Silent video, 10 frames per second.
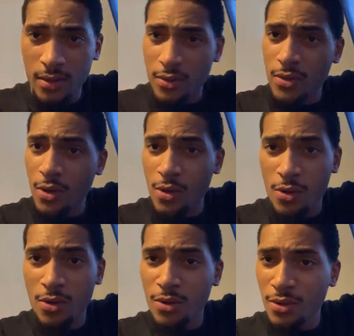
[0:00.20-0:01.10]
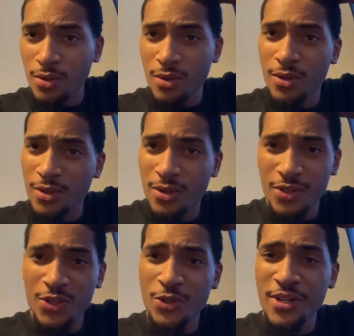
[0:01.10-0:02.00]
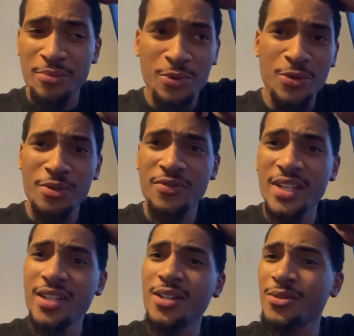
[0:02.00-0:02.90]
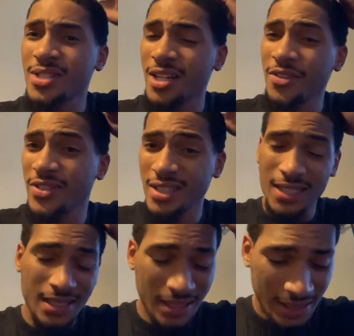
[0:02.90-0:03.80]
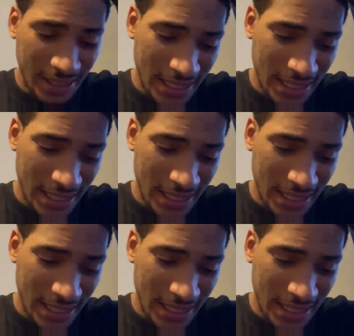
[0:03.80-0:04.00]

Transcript: So, Jordan Poole video surfaces.